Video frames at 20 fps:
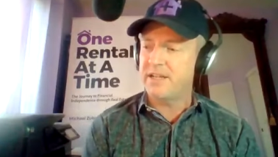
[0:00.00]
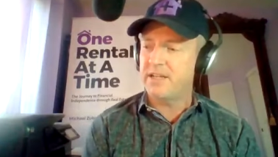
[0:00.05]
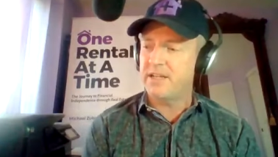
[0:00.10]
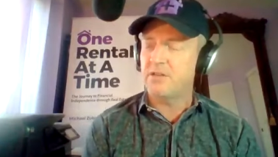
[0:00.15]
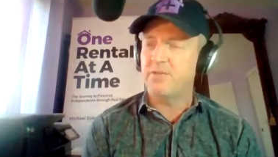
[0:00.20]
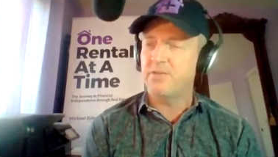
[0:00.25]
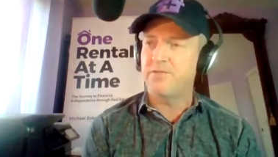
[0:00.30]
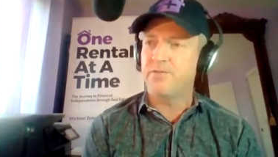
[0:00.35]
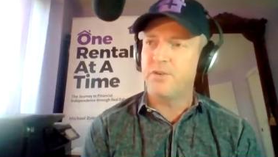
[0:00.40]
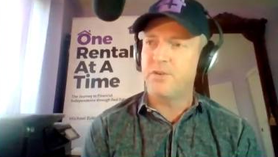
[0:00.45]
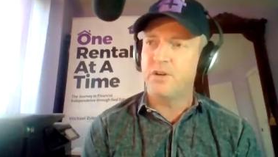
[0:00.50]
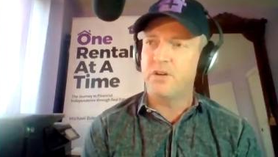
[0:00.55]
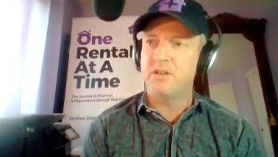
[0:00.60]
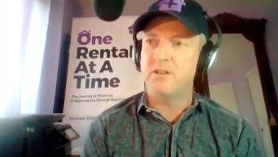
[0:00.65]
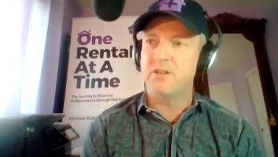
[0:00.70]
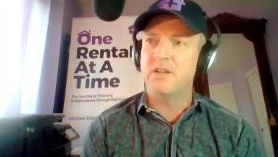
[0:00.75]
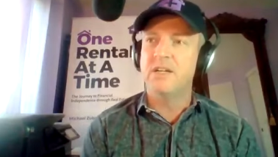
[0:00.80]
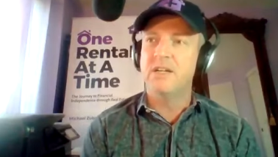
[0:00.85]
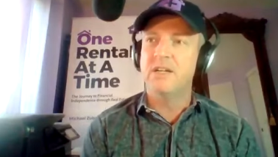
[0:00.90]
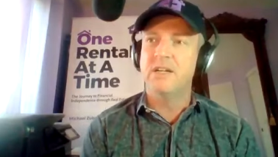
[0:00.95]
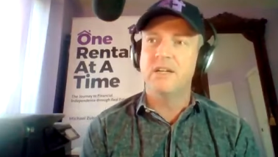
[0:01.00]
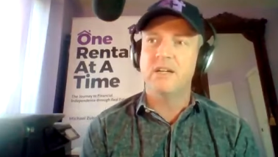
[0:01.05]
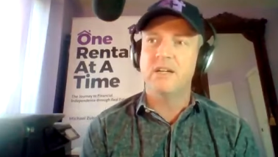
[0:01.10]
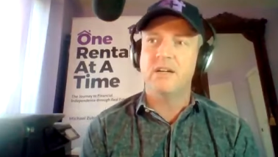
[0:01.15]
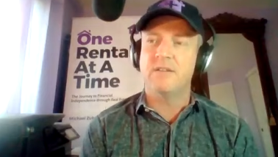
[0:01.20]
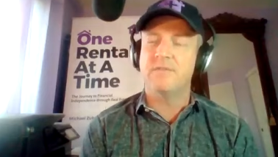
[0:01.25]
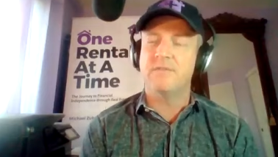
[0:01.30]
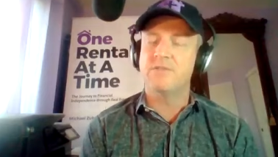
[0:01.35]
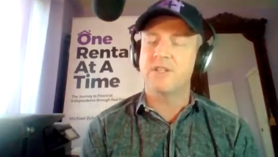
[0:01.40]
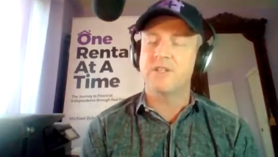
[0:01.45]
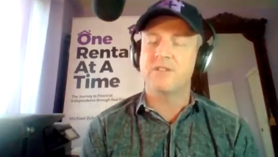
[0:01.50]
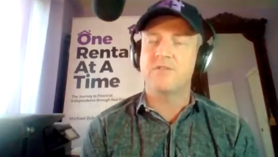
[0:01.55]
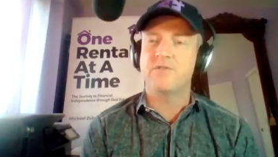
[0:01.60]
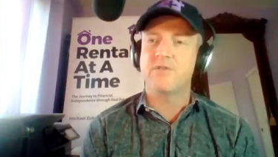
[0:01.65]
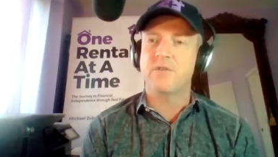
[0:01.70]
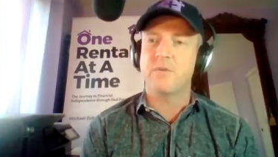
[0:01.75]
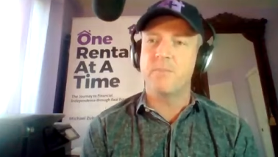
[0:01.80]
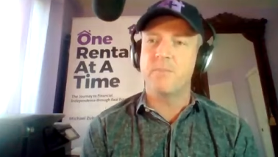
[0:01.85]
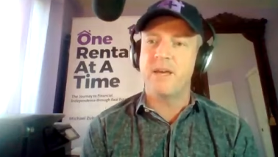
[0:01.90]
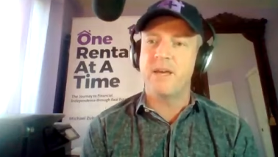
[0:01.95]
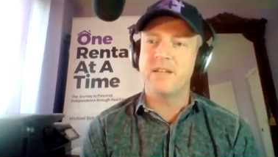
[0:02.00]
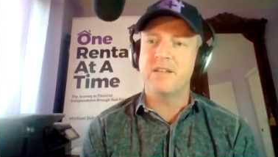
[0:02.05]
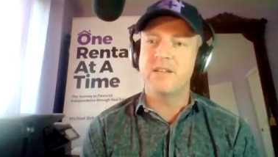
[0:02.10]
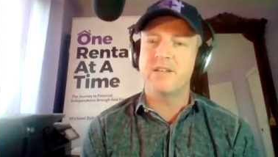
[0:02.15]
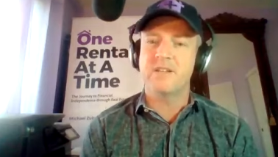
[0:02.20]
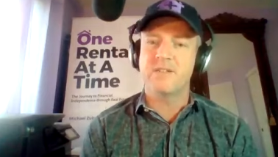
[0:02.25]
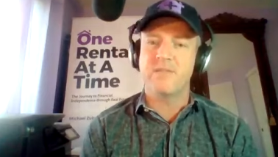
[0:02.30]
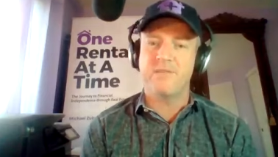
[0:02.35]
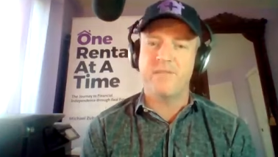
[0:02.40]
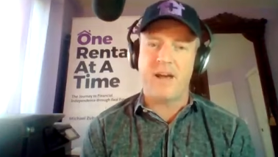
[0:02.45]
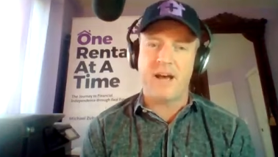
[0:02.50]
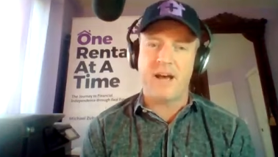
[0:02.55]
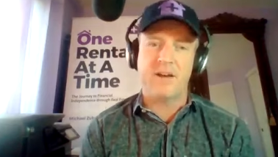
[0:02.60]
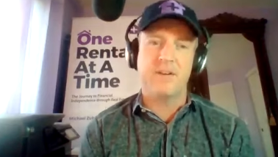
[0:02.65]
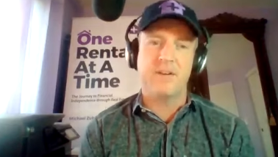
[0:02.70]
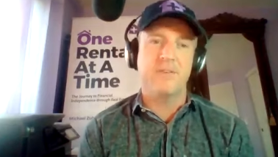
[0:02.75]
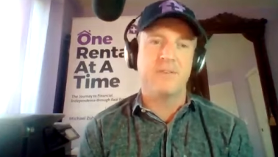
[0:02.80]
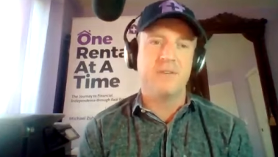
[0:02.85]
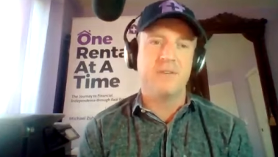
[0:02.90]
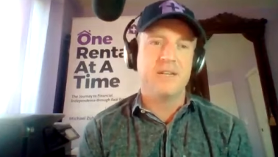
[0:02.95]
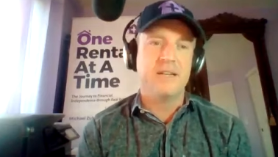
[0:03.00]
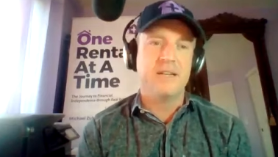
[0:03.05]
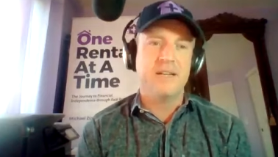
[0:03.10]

It is full of just tremendous value.